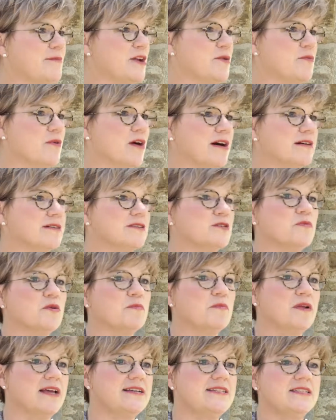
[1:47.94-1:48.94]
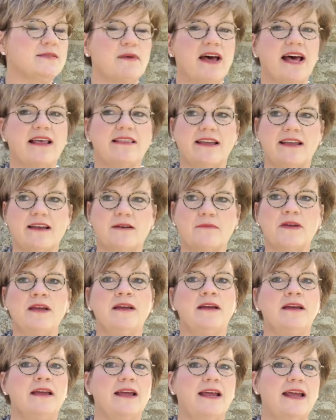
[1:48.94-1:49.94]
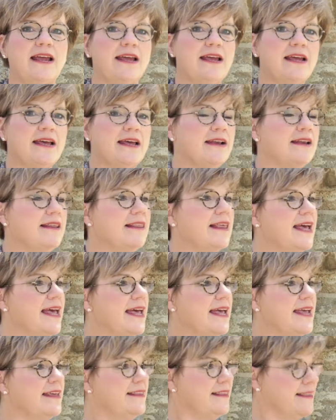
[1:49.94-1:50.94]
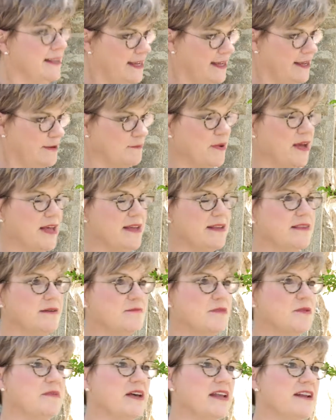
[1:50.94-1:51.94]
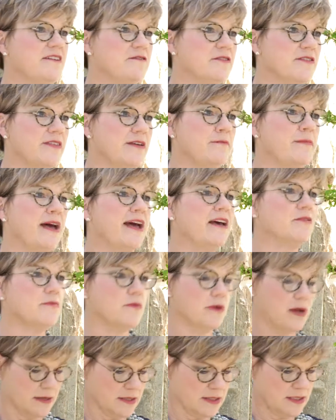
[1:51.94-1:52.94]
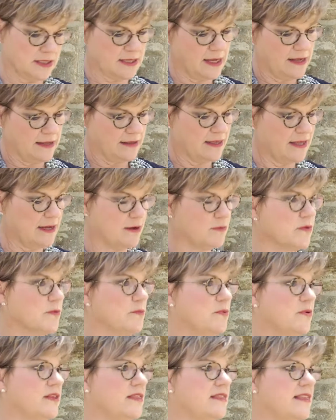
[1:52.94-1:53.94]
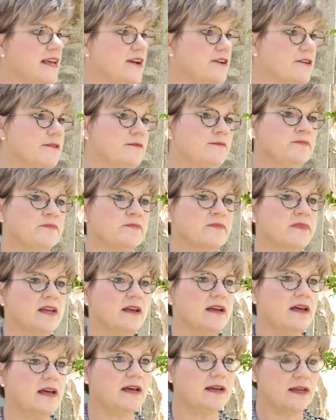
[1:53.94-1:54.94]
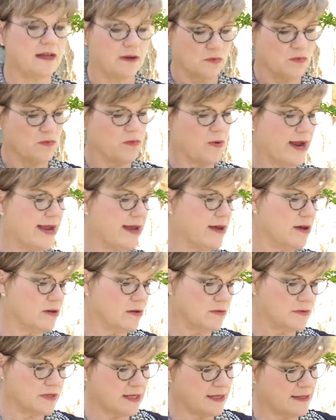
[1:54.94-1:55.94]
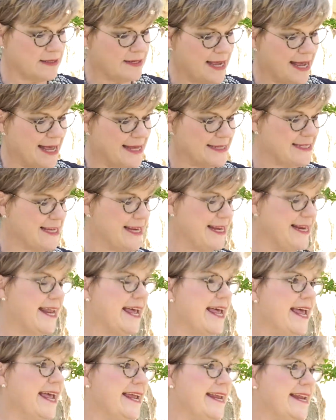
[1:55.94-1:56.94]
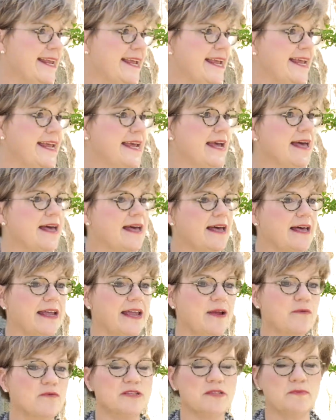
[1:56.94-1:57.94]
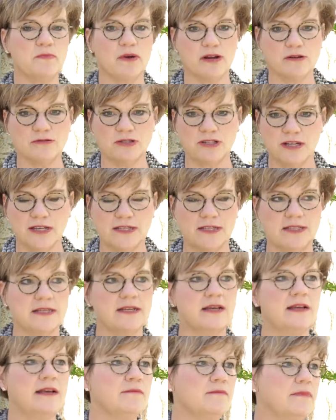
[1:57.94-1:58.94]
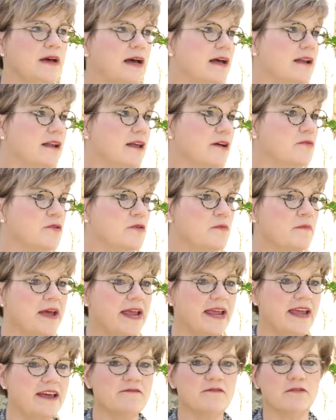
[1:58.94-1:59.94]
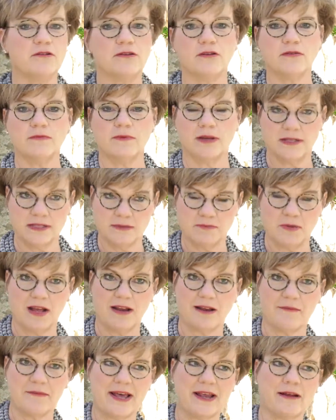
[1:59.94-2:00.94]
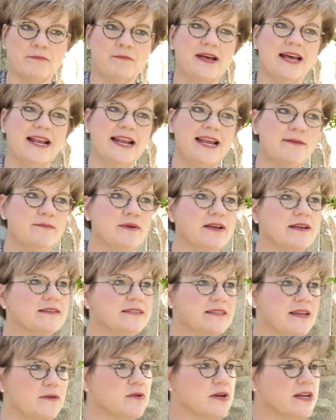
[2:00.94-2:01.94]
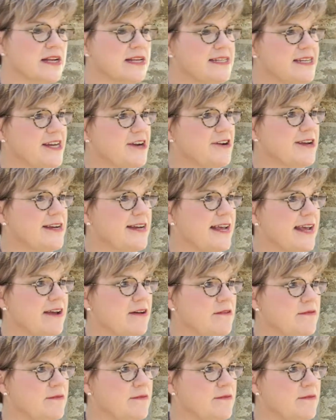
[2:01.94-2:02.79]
rocks were placed by them, and they then paid them the money for the amount of rocks that were put there. Around 1980, it was purchased by a local man for a small amount of money because they were going to tear it down,